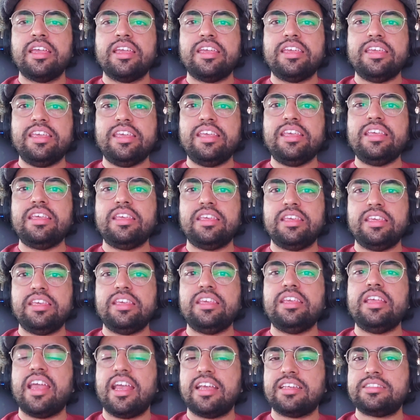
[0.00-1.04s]

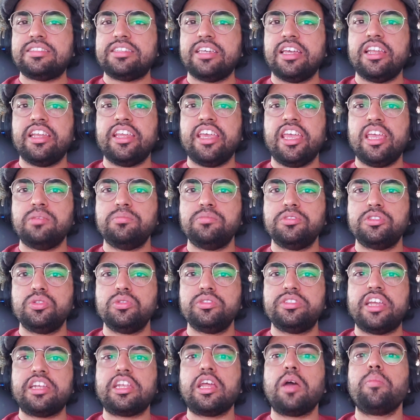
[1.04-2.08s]
EESL aims to
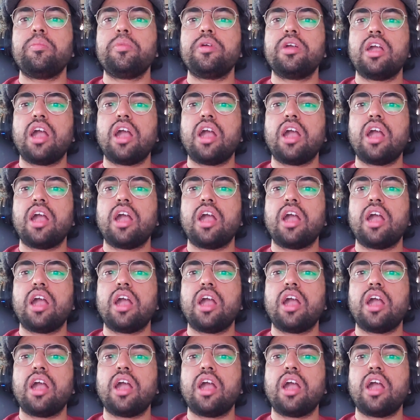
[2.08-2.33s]
set up